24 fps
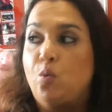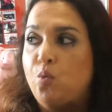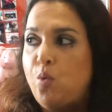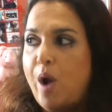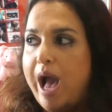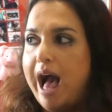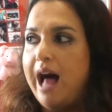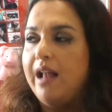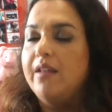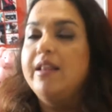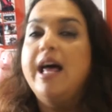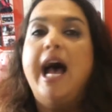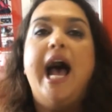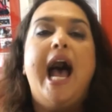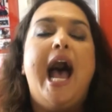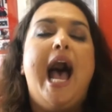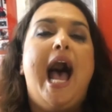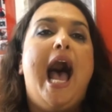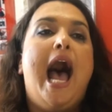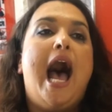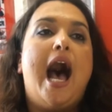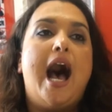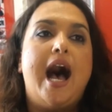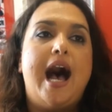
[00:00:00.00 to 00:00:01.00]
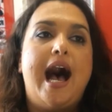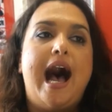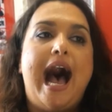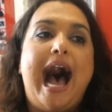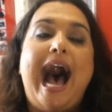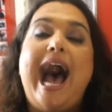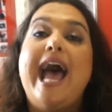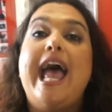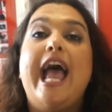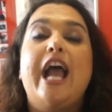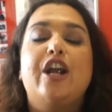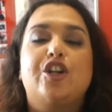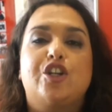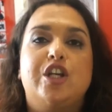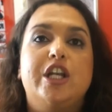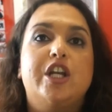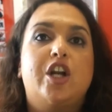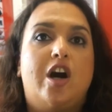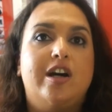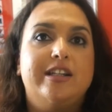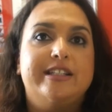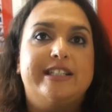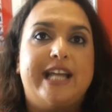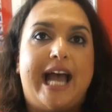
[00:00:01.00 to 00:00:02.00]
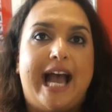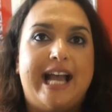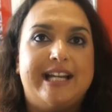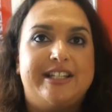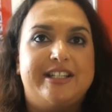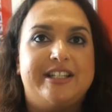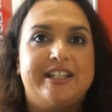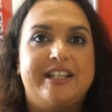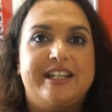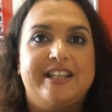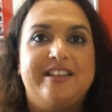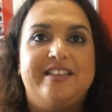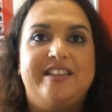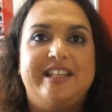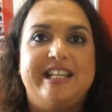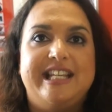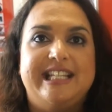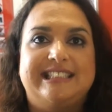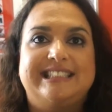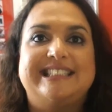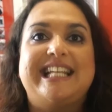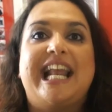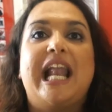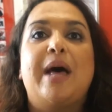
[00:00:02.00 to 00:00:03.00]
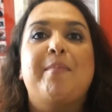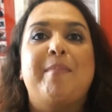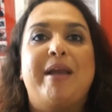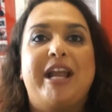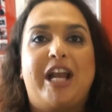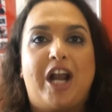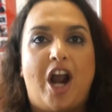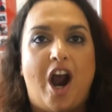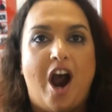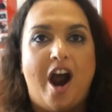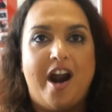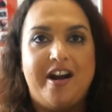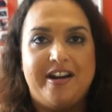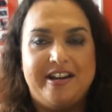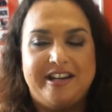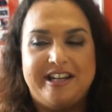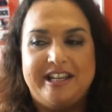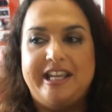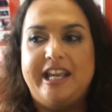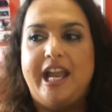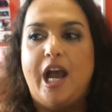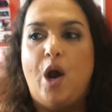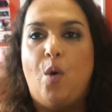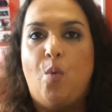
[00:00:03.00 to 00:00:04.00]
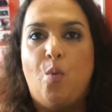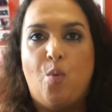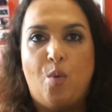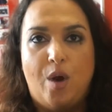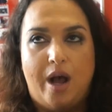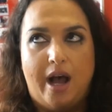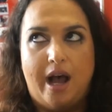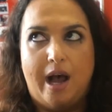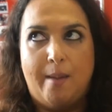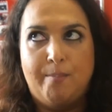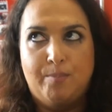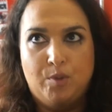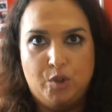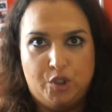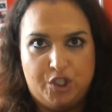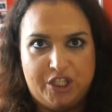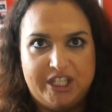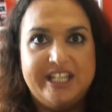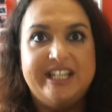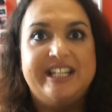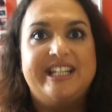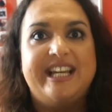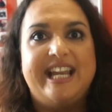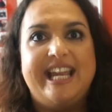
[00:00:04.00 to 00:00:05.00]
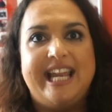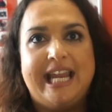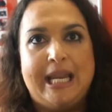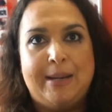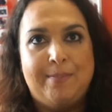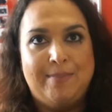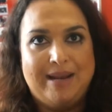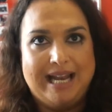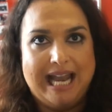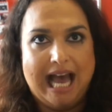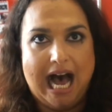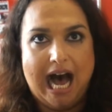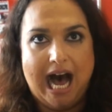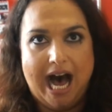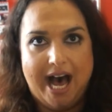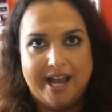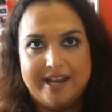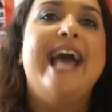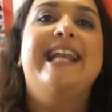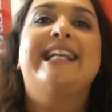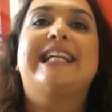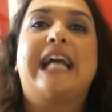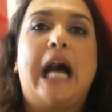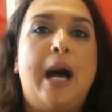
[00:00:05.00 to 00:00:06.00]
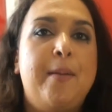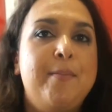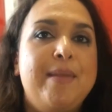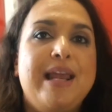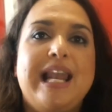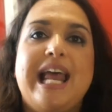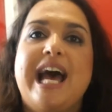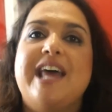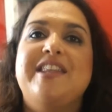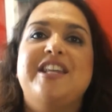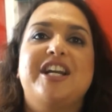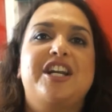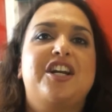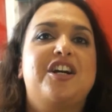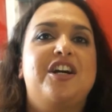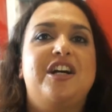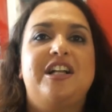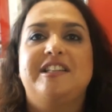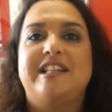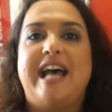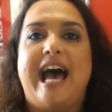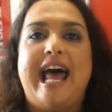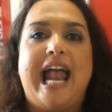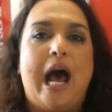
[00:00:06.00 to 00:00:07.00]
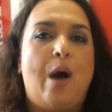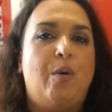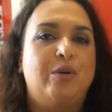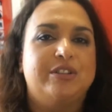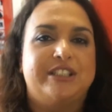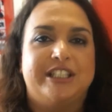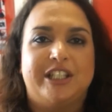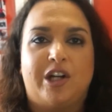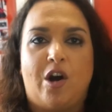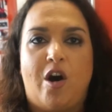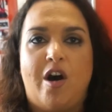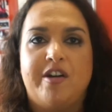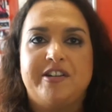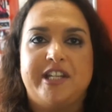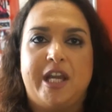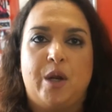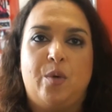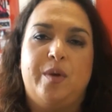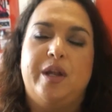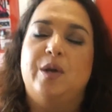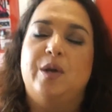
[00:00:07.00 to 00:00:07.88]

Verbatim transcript: Well, uh, I actually contacted the Stella McCartney uh, uh, boutique in Milan and Camilla, the girl that I was in contact